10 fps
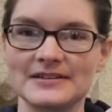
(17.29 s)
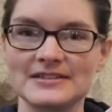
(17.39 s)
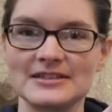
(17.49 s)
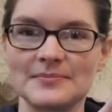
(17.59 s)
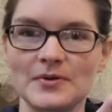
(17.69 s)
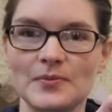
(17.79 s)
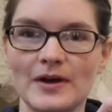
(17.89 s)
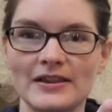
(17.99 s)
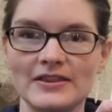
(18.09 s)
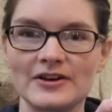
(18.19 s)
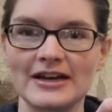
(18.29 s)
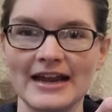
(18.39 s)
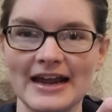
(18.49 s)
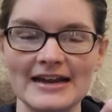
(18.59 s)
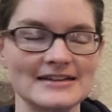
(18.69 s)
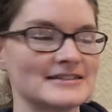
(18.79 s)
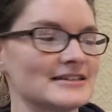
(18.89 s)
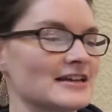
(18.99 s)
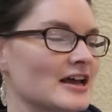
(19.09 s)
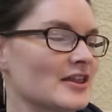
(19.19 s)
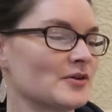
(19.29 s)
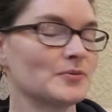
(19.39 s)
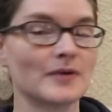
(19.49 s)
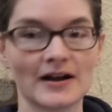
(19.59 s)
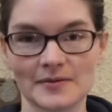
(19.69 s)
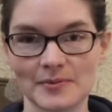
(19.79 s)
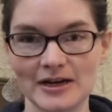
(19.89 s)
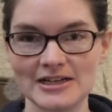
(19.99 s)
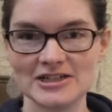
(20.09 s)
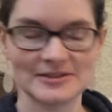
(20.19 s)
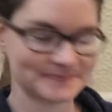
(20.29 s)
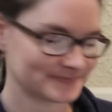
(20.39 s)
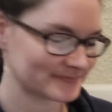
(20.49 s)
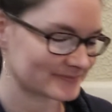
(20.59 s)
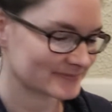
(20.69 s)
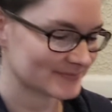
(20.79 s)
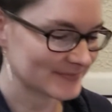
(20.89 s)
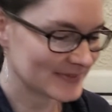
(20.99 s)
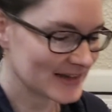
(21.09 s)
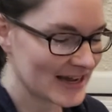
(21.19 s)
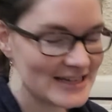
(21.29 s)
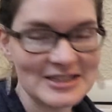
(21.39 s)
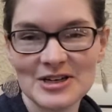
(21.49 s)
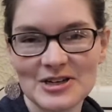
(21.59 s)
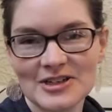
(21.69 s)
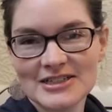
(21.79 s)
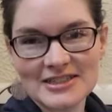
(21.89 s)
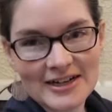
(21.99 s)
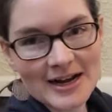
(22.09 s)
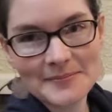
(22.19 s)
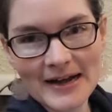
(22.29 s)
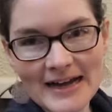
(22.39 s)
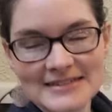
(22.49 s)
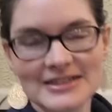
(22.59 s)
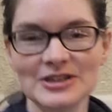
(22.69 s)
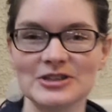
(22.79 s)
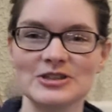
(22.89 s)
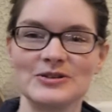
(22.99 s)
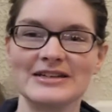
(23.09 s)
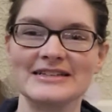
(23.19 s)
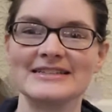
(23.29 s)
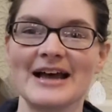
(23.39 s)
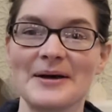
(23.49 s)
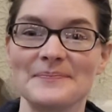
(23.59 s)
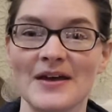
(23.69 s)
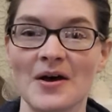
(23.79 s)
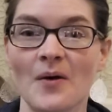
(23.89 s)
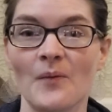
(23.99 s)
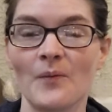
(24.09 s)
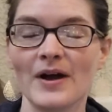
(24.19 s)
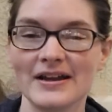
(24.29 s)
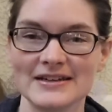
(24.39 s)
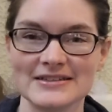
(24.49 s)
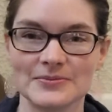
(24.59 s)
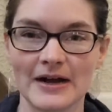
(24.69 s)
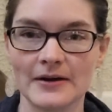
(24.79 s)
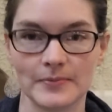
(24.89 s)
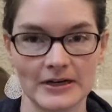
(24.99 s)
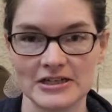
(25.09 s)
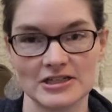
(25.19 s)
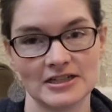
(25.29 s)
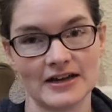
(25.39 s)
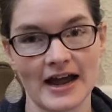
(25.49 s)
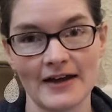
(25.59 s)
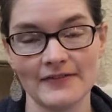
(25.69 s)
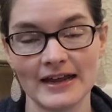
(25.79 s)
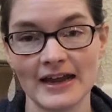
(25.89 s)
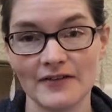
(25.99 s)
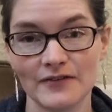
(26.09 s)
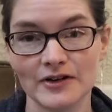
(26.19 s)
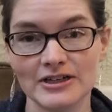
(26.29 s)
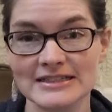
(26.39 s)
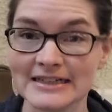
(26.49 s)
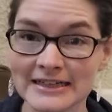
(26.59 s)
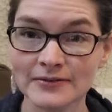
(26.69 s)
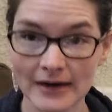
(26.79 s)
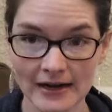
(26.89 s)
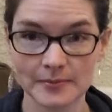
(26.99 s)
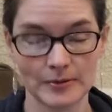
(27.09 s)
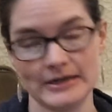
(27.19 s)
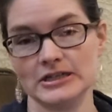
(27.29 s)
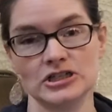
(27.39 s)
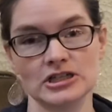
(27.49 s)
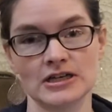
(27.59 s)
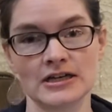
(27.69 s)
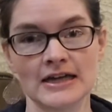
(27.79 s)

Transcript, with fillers: It's number 138, the Rock Bridge. And so you could start out by asking your students, um, what is a rock bridge? Have they ever seen a rock bridge?